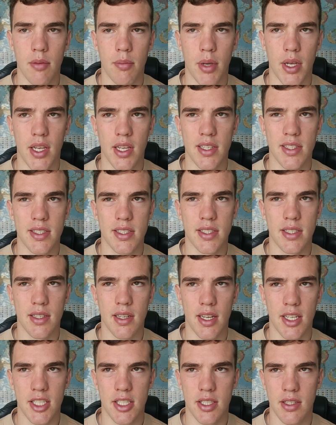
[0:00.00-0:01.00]
Because
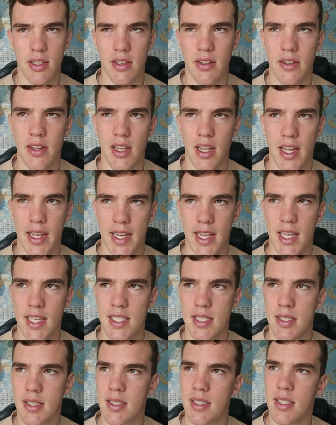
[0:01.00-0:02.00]
I
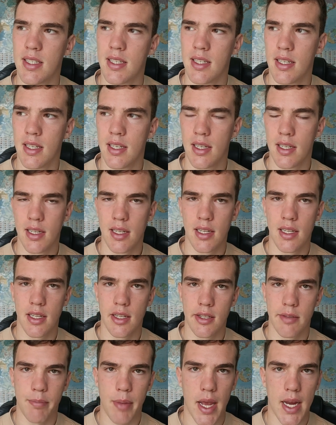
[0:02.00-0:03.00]
guess
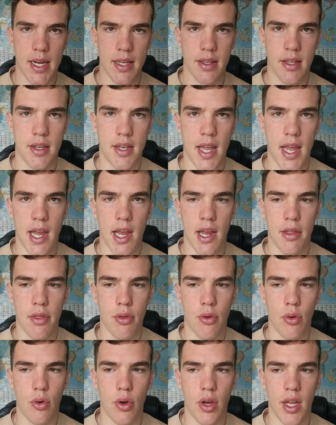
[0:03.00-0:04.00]
back in the day, I
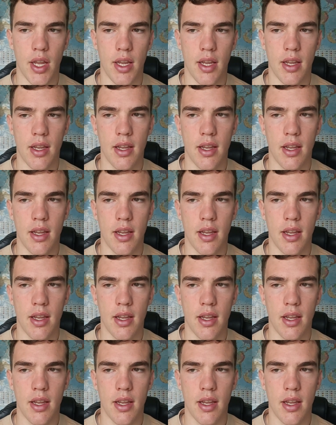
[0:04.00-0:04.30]
thought